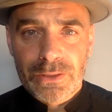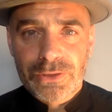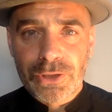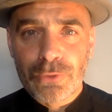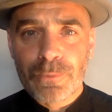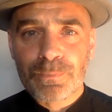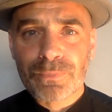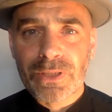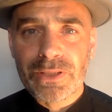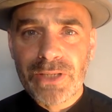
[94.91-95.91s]
So
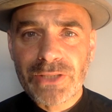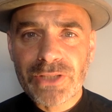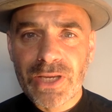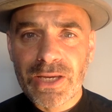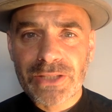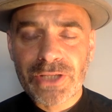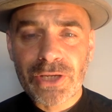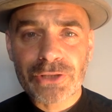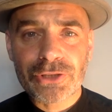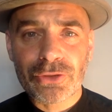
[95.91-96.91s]
yesterday I
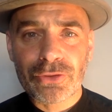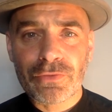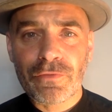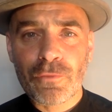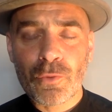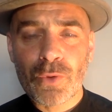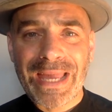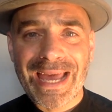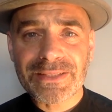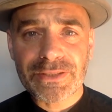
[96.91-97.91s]
touched on the 4
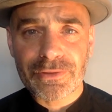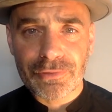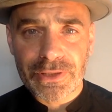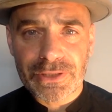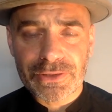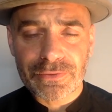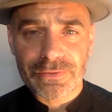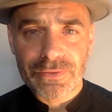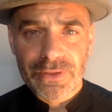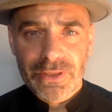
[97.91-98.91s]
categories of
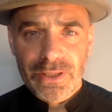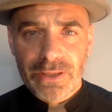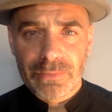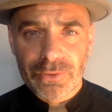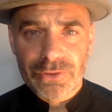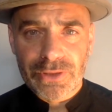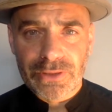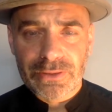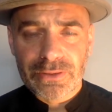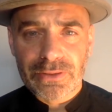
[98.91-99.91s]

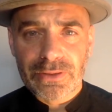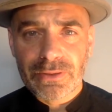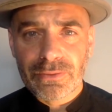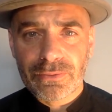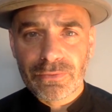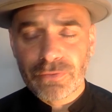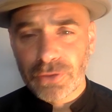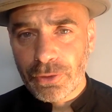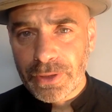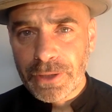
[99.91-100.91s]
hypnotic
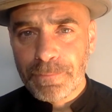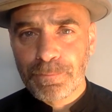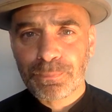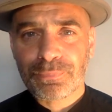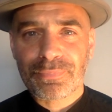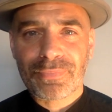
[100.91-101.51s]
phenomena,